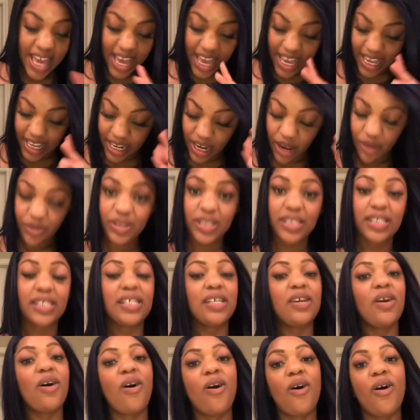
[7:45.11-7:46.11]
and I will
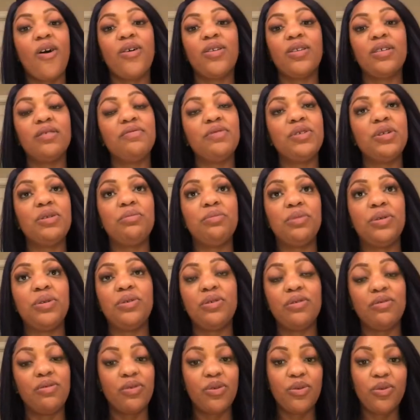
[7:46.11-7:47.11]
see all of you
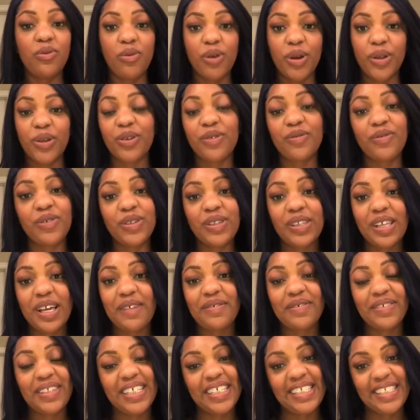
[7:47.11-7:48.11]
beautiful, wonderful
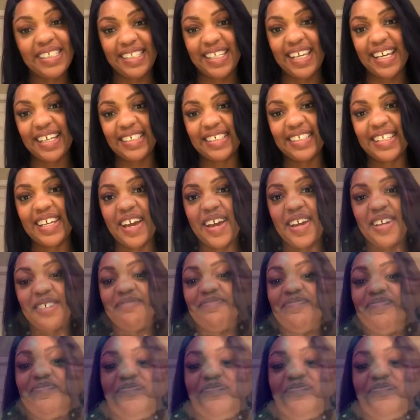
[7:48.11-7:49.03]
lovelies next time.